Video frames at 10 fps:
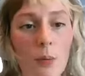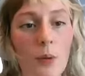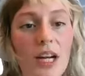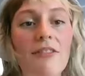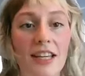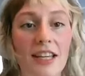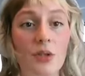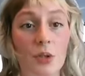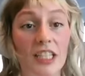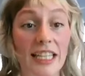Whatever
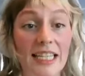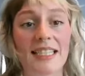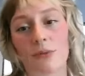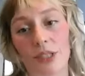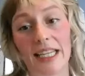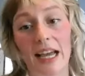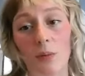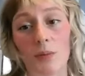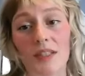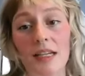that story is, that really
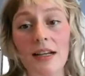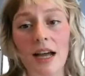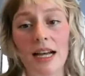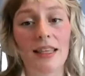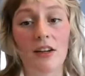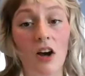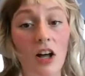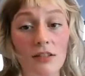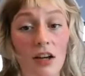helps, I think, on